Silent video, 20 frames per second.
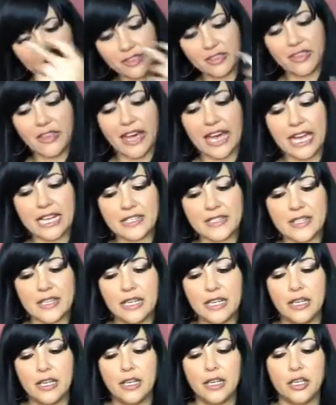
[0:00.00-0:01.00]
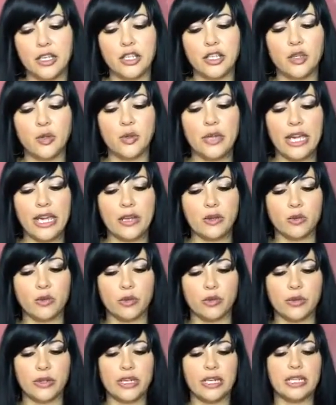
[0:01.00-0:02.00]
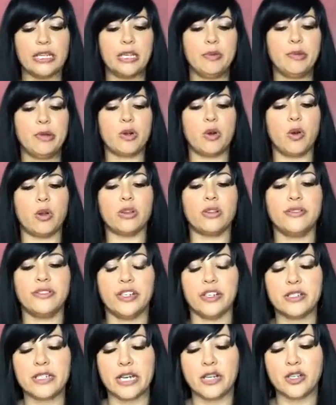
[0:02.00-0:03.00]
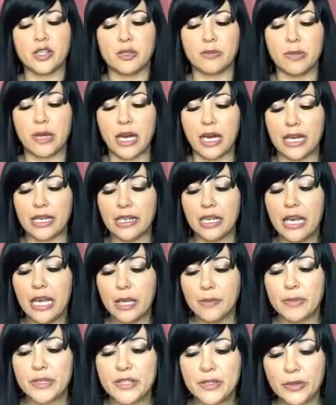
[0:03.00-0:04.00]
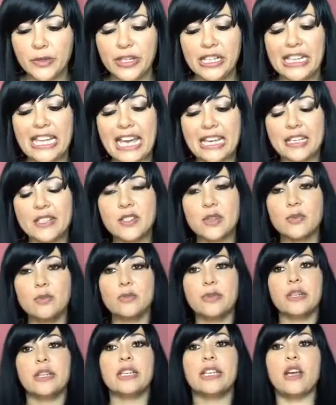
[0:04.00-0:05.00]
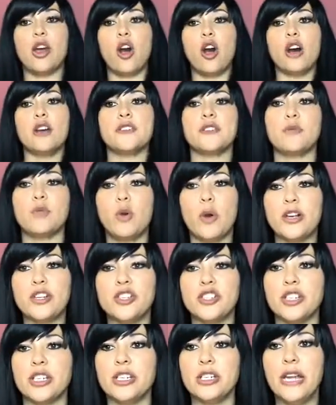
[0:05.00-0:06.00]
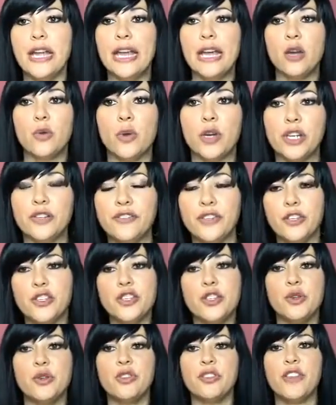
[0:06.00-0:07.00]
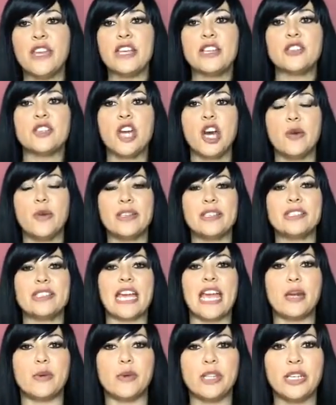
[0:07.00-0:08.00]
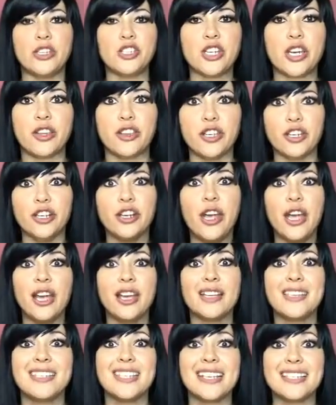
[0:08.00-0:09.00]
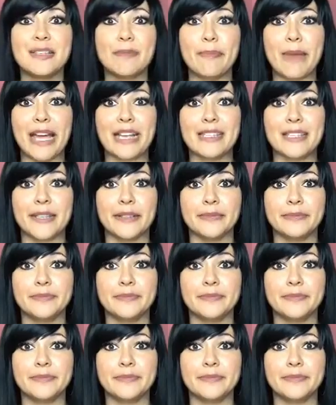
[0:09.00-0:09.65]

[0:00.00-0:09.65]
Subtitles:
that you can really put all of your attention behind. Miss Lorene, that is a really awesome question. What if the two things coincide with each other? Doesn't matter.